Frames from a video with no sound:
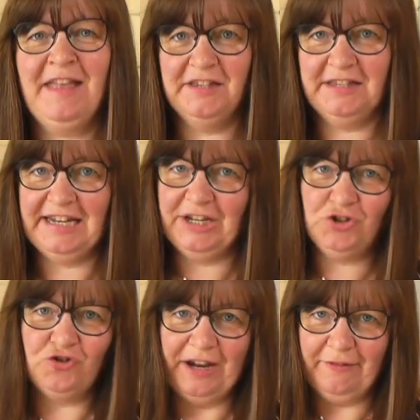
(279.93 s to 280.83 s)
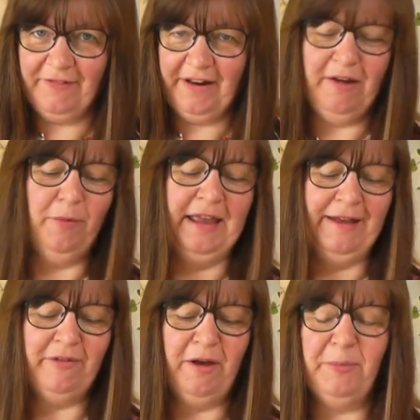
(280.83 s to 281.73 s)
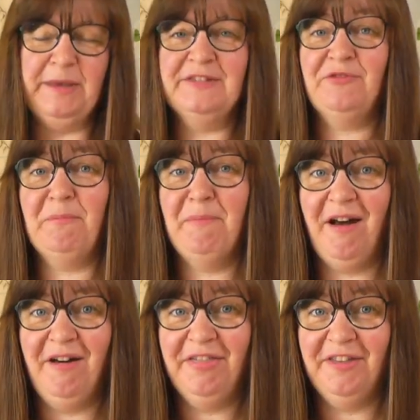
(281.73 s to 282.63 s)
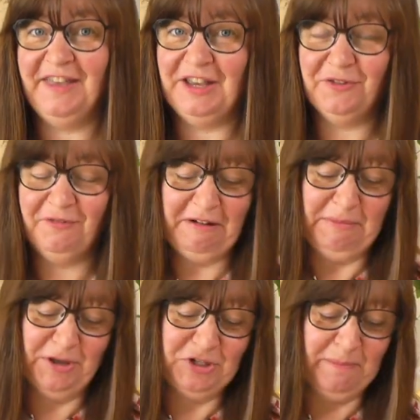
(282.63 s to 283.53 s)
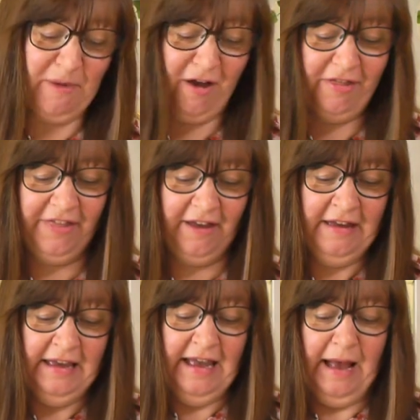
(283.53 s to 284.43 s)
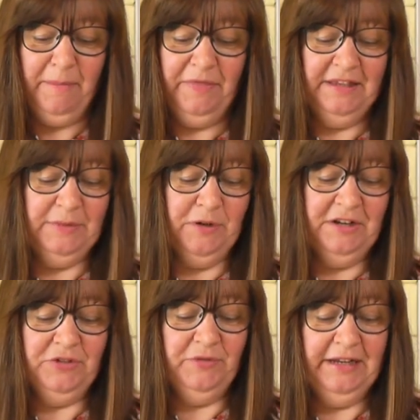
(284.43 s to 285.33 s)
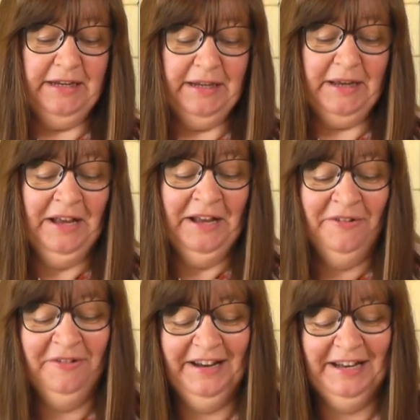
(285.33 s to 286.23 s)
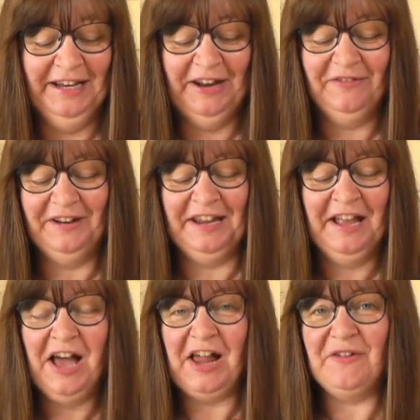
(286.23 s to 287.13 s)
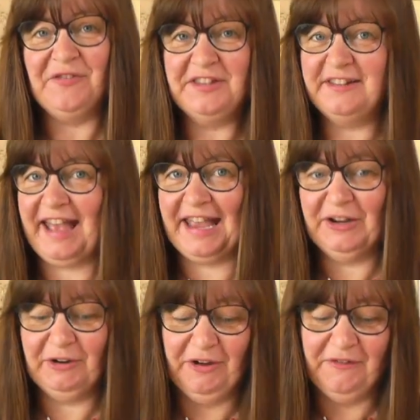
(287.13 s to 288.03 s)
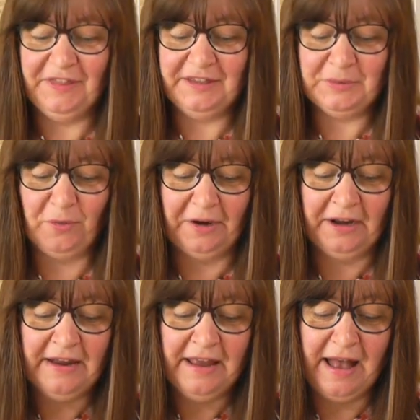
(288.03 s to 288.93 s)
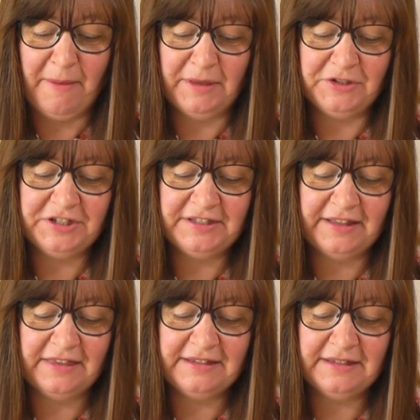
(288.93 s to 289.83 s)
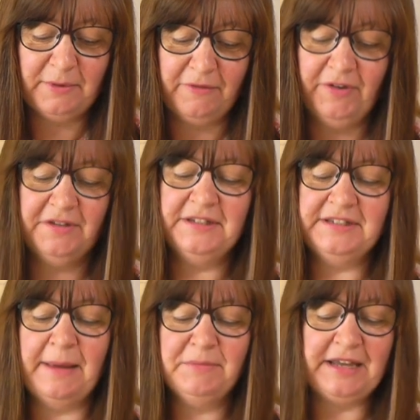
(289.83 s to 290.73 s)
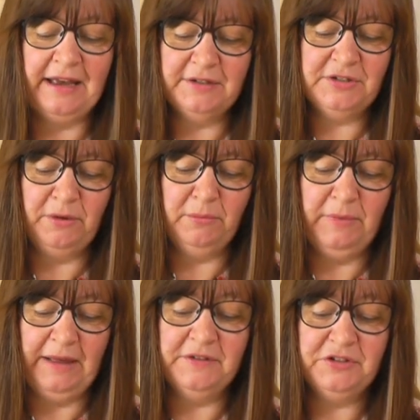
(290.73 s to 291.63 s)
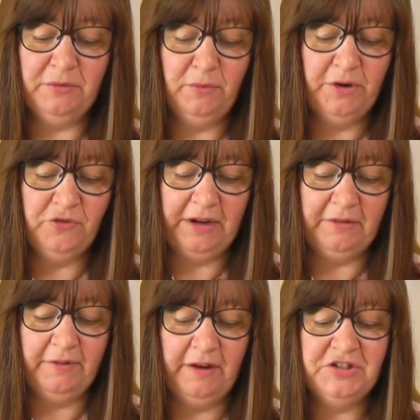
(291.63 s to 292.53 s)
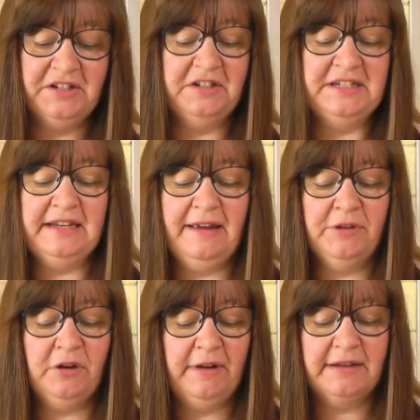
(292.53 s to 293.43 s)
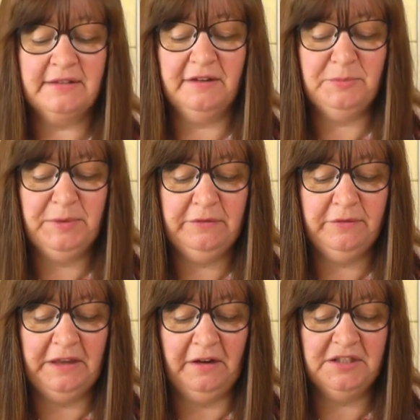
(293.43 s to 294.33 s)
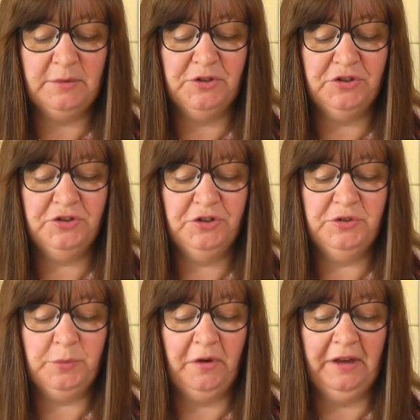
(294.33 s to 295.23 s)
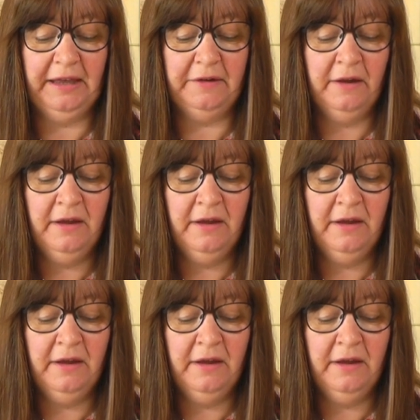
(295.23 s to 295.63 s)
So the next dragonfly we have up is from Martha. Thank you very much, Martha. This one is really, really lovely. I love the scale of this one. And she said, this is my first attempt at a stump at the stumpwork dragonfly. She said, I didn't have the correct size bead for the eye, so I just used what I had.